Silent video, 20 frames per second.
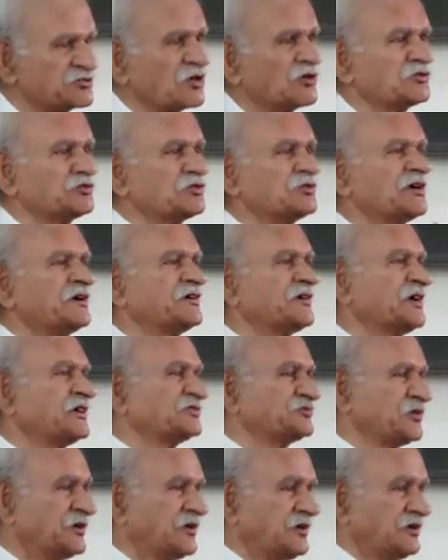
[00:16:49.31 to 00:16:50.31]
on to the
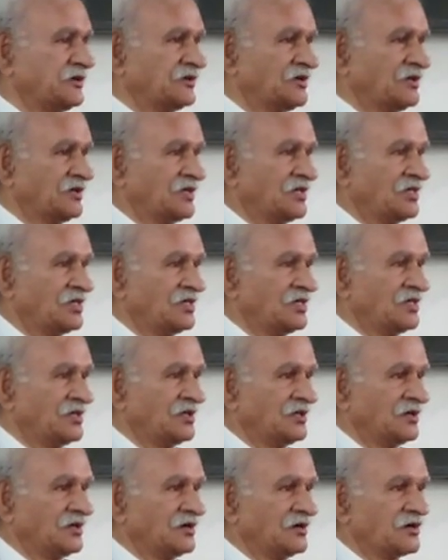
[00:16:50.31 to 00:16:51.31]
transferee,
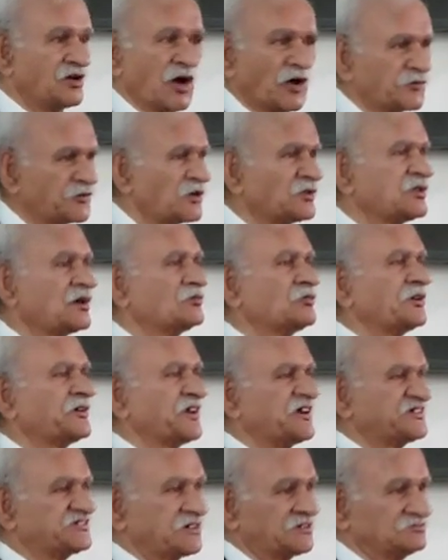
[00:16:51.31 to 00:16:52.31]
not on the
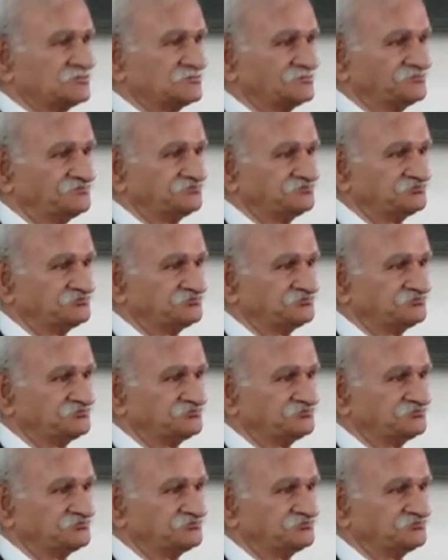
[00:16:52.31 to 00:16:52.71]
mutation,